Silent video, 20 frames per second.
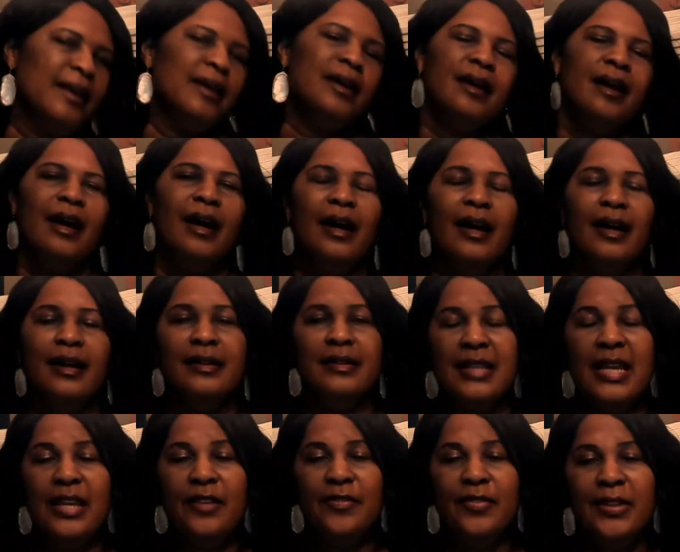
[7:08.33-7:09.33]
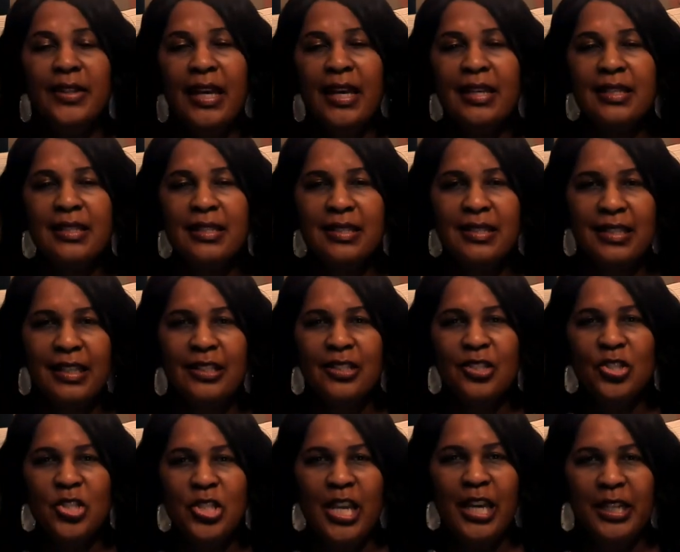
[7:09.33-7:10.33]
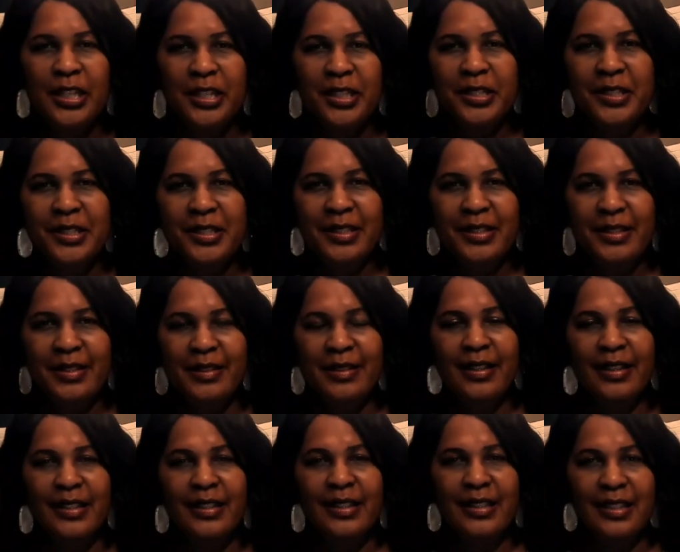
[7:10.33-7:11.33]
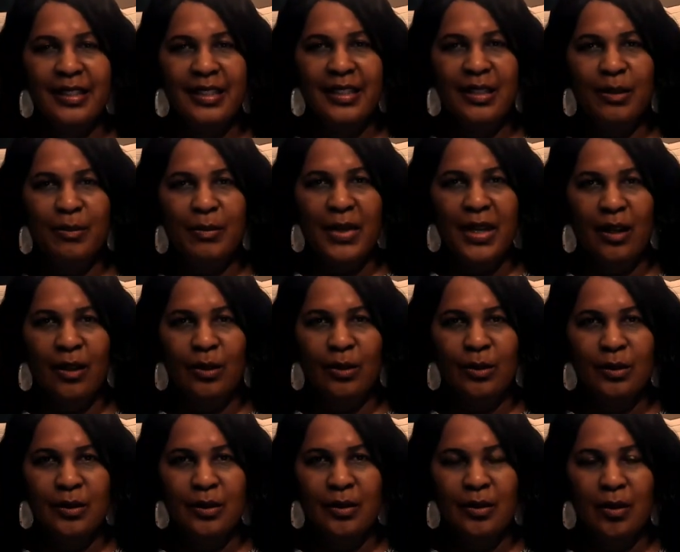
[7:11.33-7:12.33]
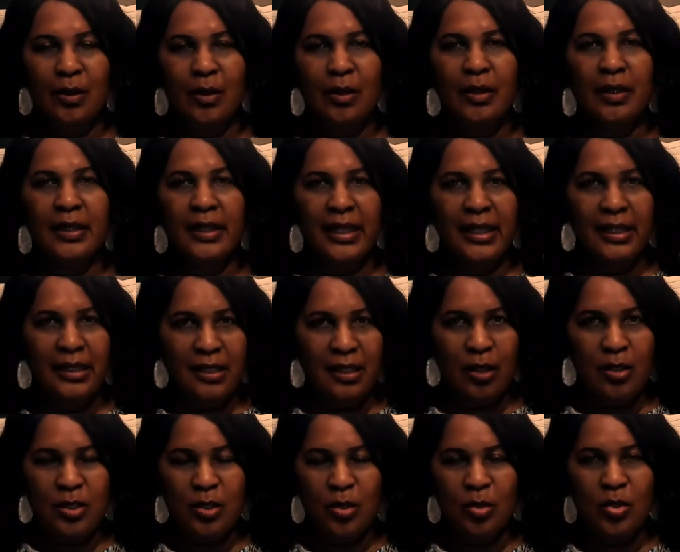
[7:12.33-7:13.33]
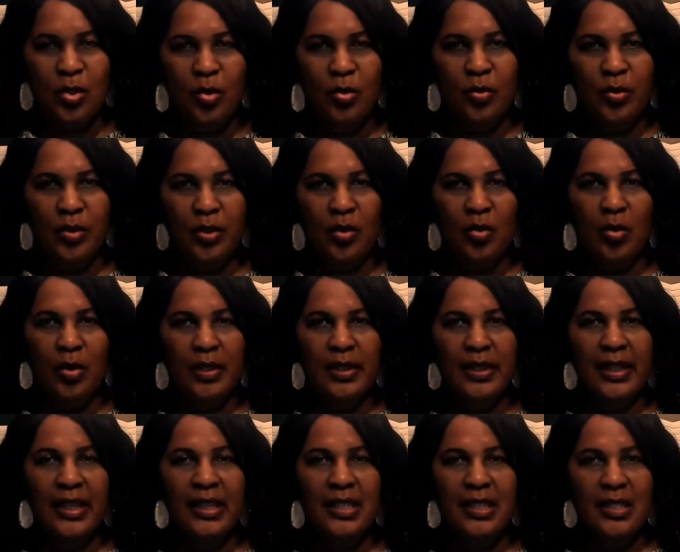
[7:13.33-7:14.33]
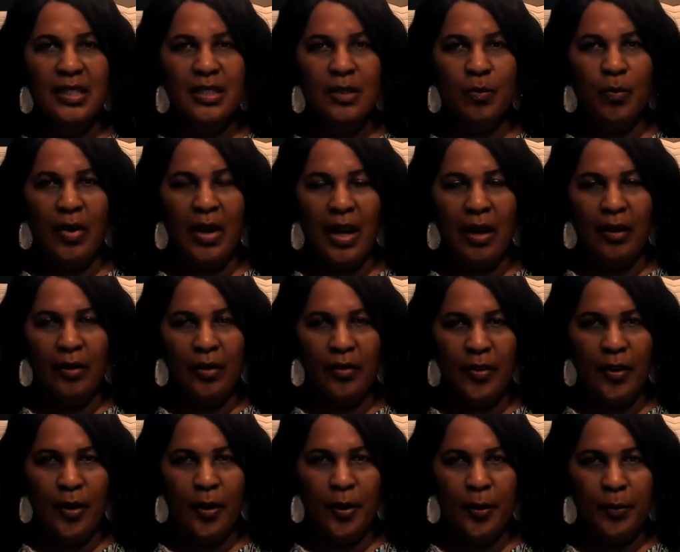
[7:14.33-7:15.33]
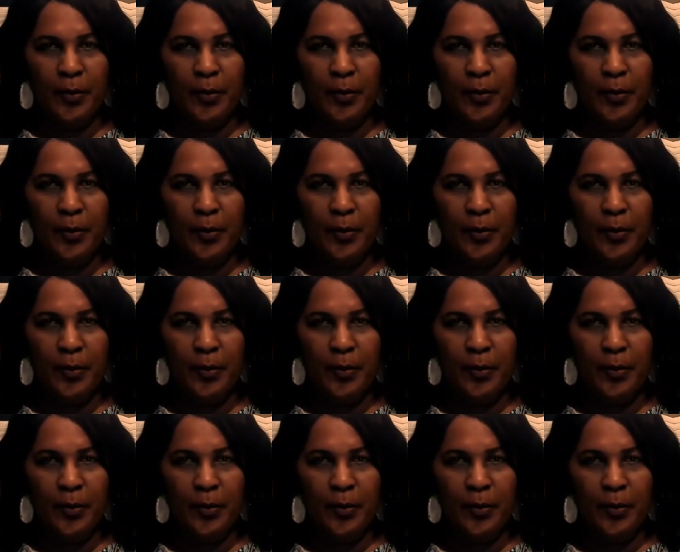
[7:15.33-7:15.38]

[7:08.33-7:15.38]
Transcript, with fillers: Uh, David has sent Shannon an email, or Andy also told her in court that he is proud of her.